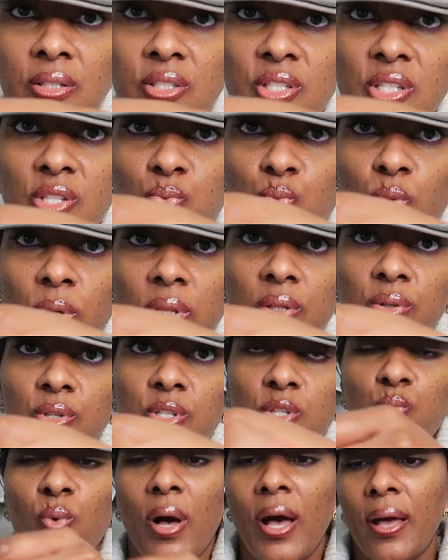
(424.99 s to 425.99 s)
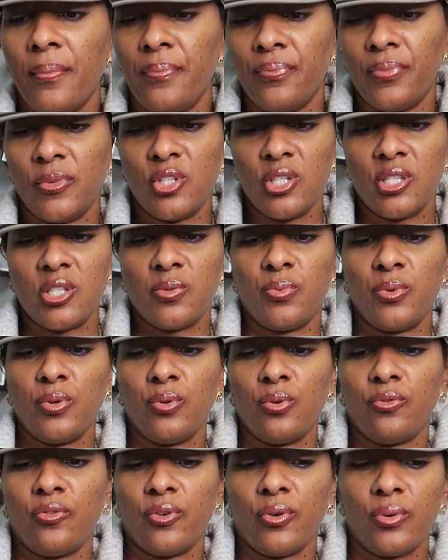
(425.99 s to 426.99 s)
just one little swipe just
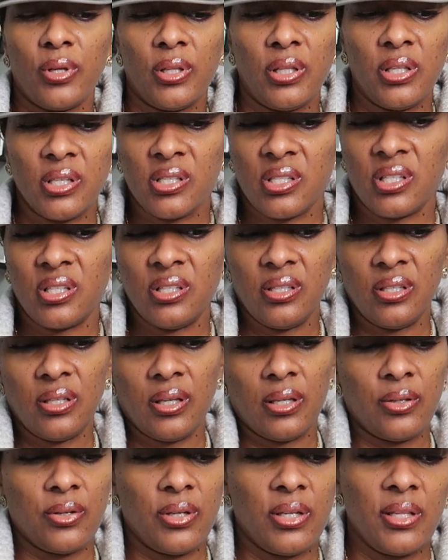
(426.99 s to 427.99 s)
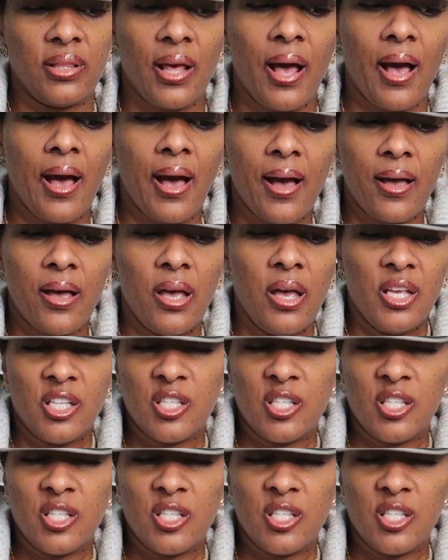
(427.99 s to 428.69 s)
beautiful it looks good underneath the eye